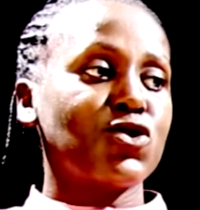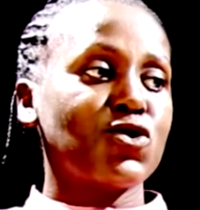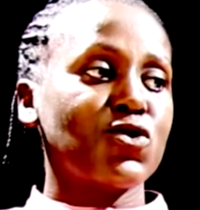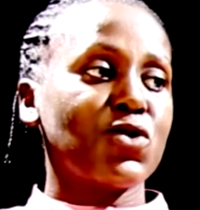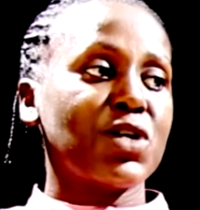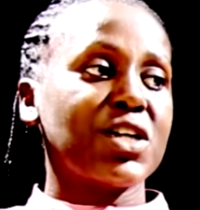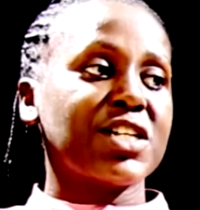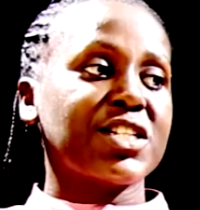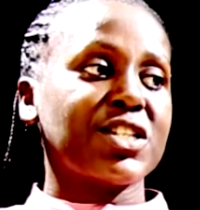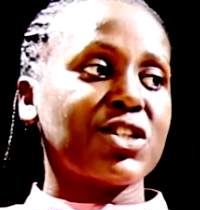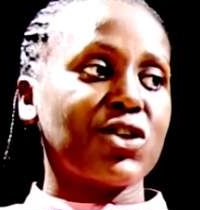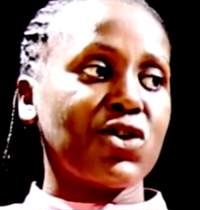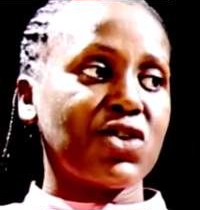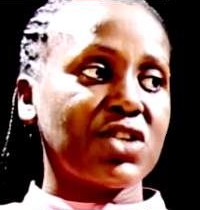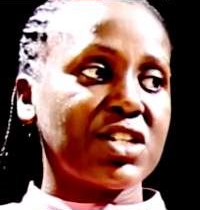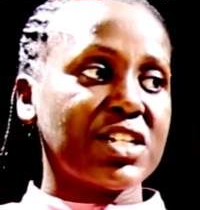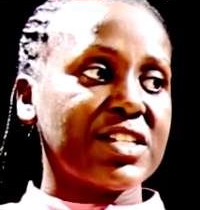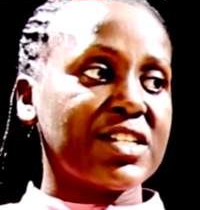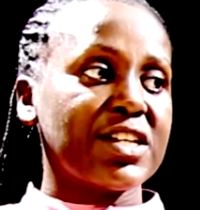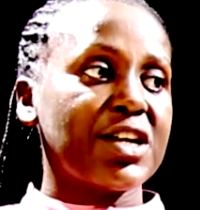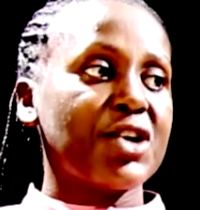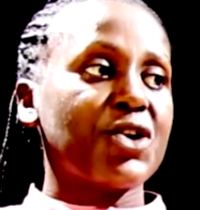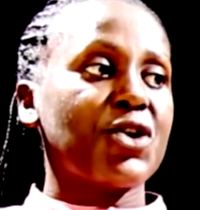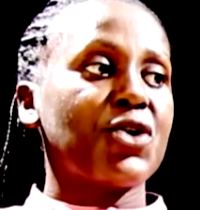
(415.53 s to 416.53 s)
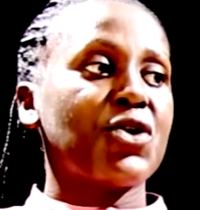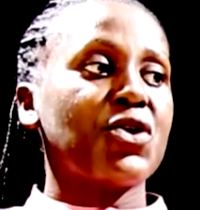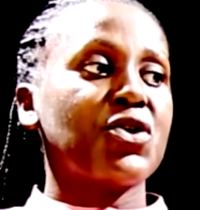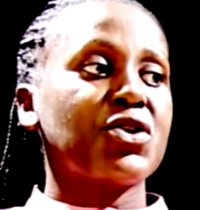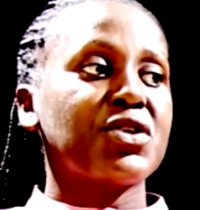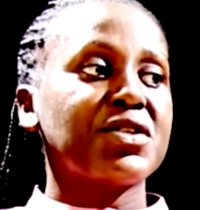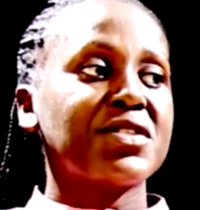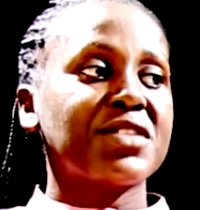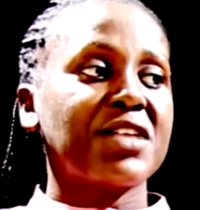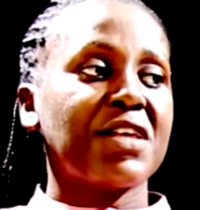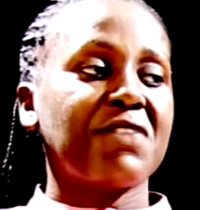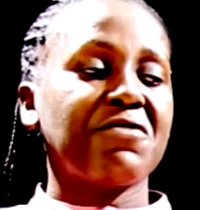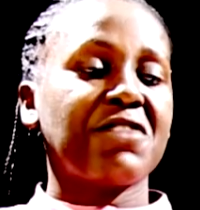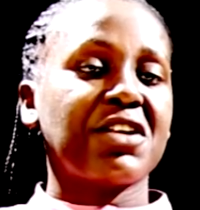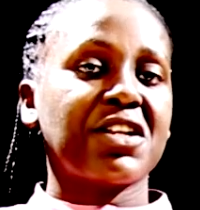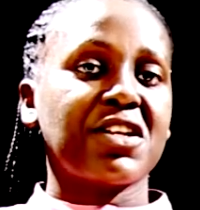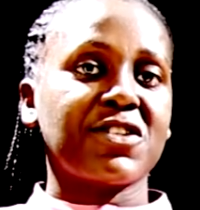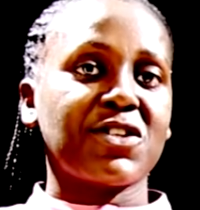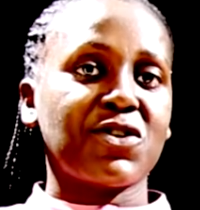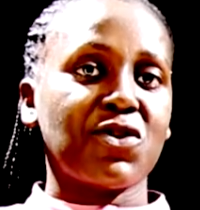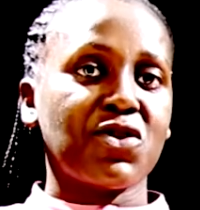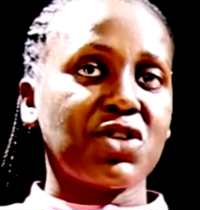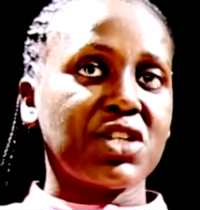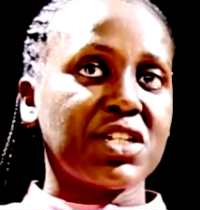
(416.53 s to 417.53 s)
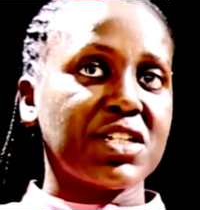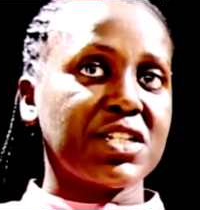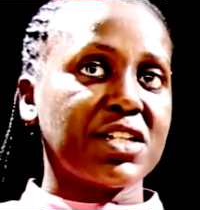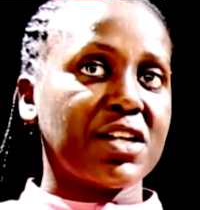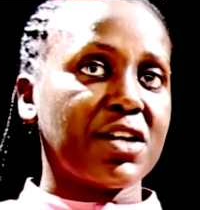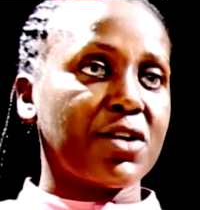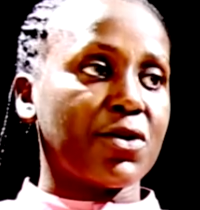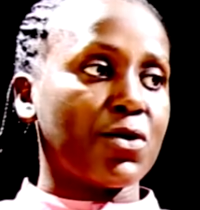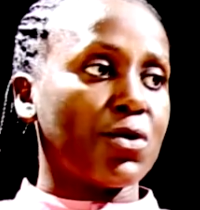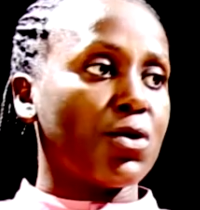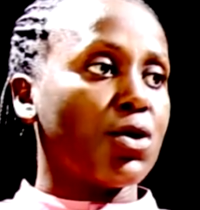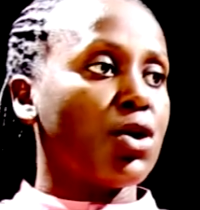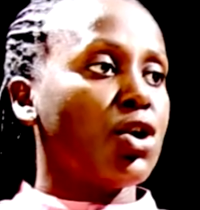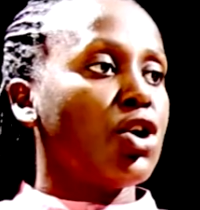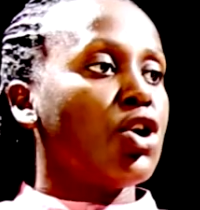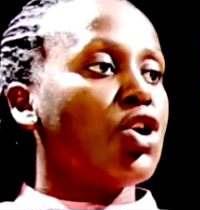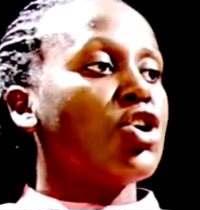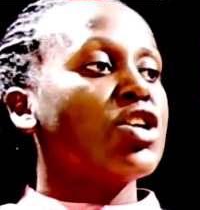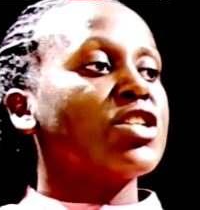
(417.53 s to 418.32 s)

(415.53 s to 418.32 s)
2 is not 0, 7 is not 0.